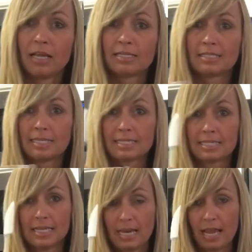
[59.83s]

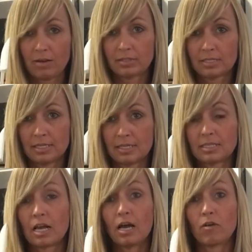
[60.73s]
16
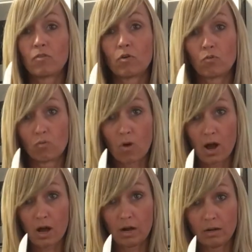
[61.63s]
ounces of
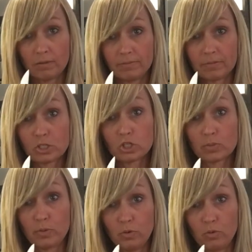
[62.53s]
raw,
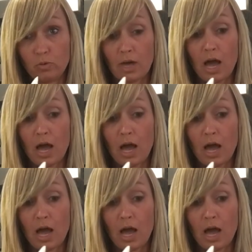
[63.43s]
smooth